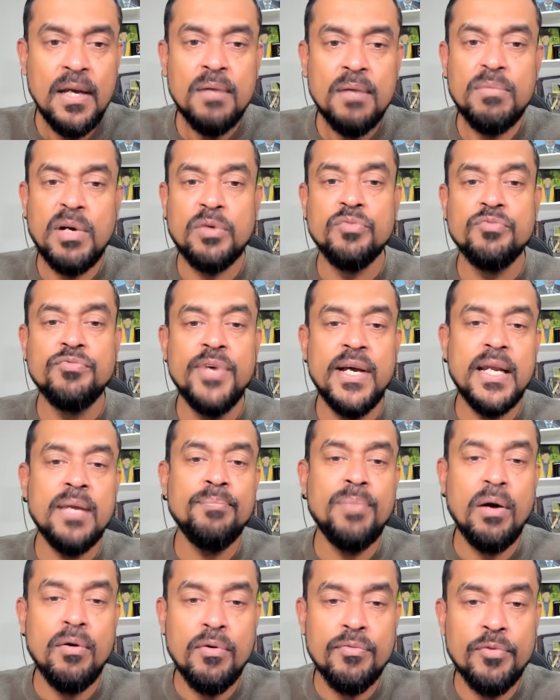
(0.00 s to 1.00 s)
but very
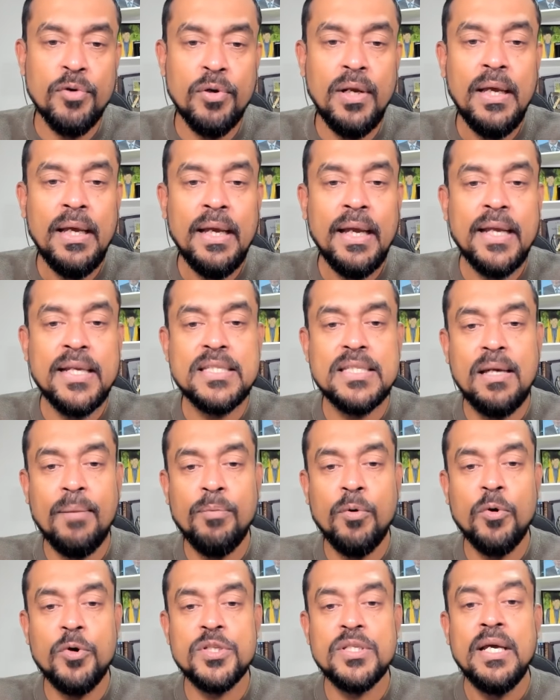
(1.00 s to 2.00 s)
powerful. It
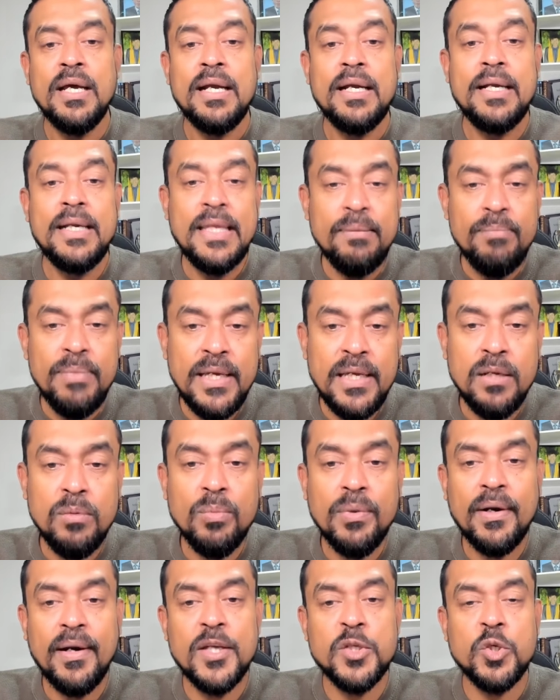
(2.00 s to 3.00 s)
supports DB
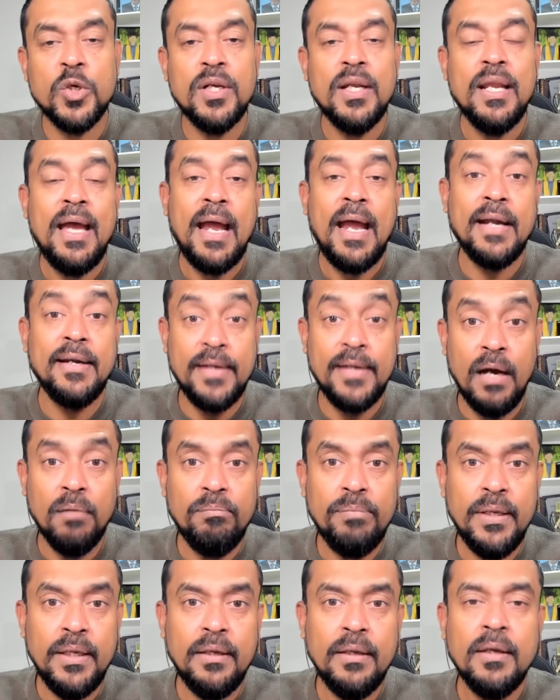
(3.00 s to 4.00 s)
enumeration and
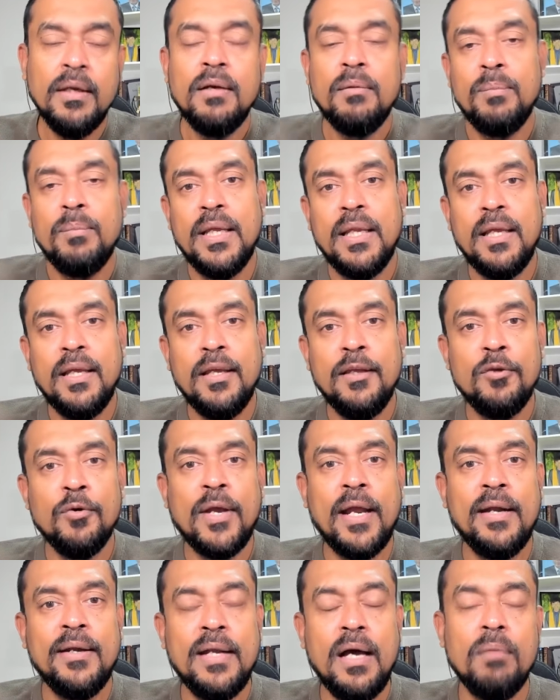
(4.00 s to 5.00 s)
dumping, meaning you
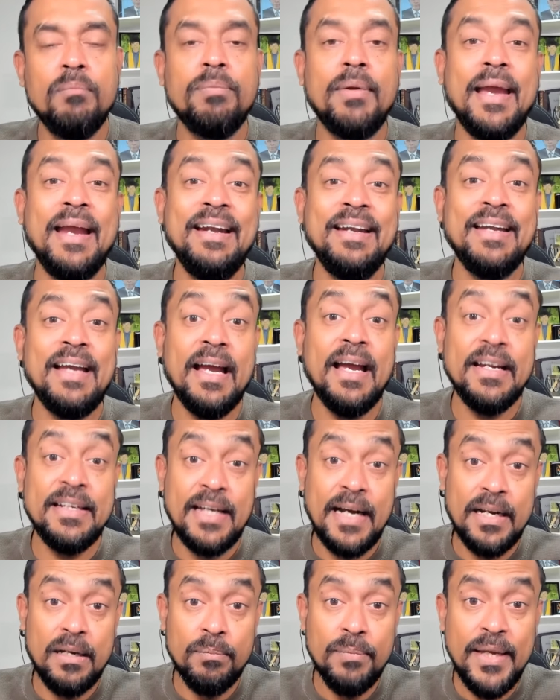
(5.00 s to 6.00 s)
can dump entire
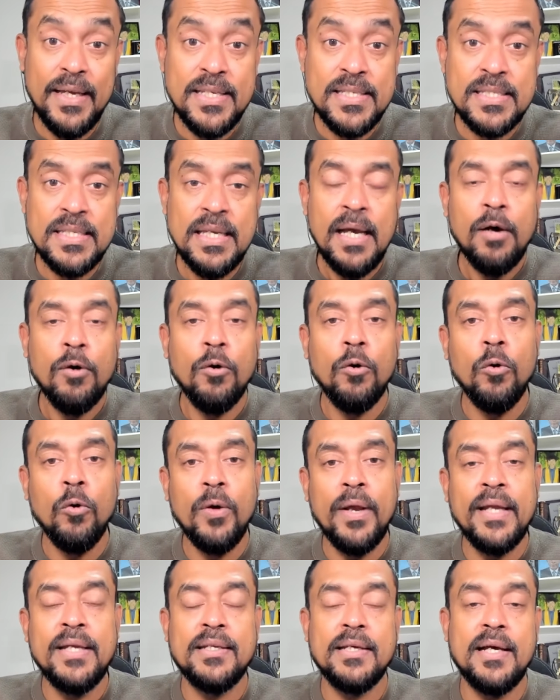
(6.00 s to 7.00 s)
database or
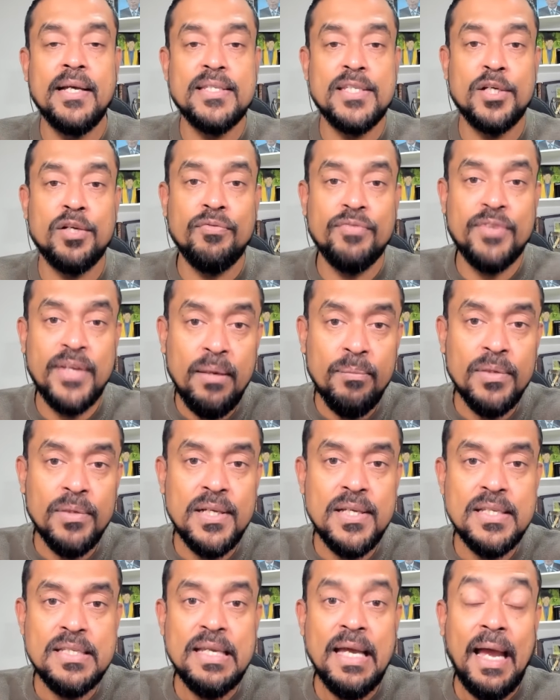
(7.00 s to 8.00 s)
entire set of
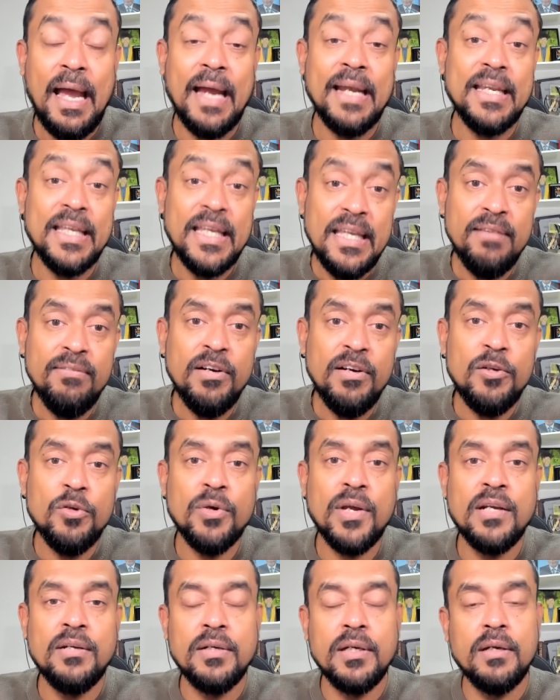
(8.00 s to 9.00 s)
tables, and even you
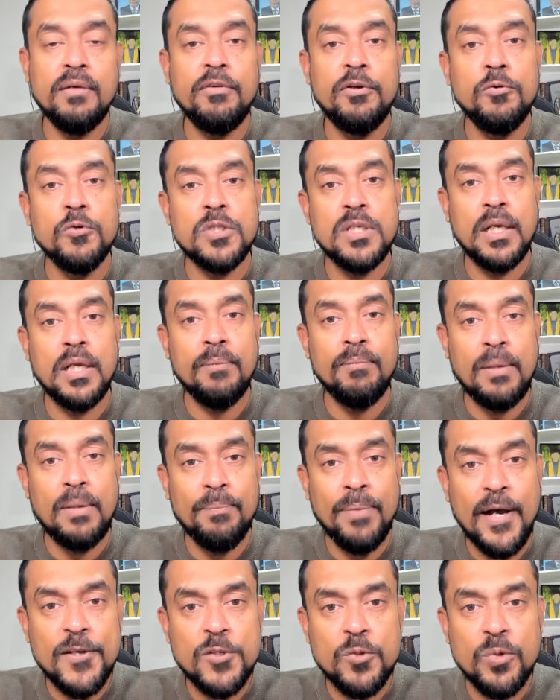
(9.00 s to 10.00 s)
can recover username and
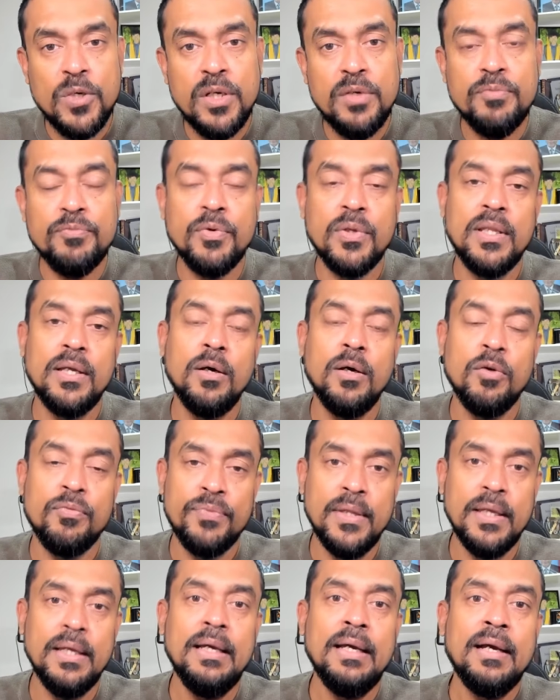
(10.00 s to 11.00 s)
password of
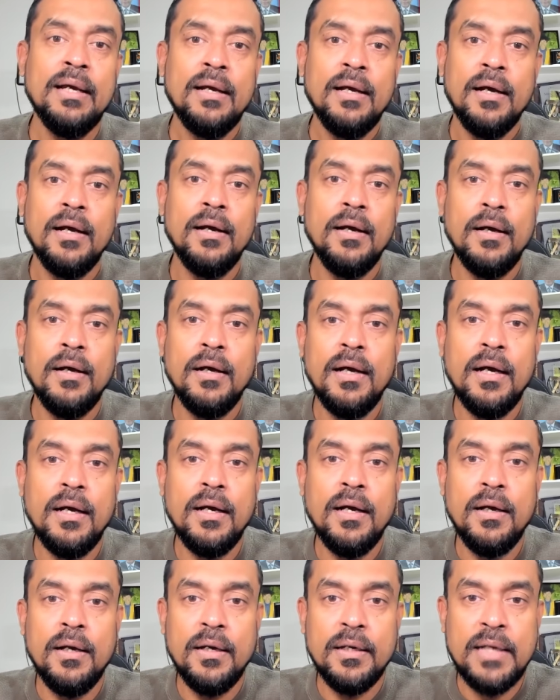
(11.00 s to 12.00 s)
the
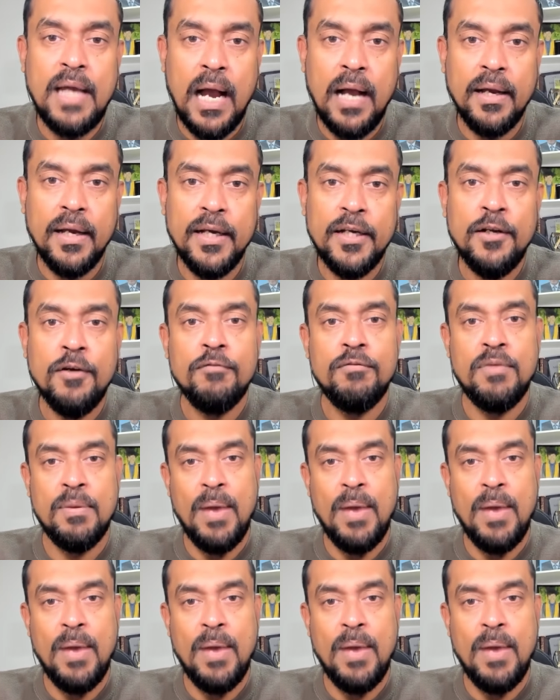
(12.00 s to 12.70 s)
target web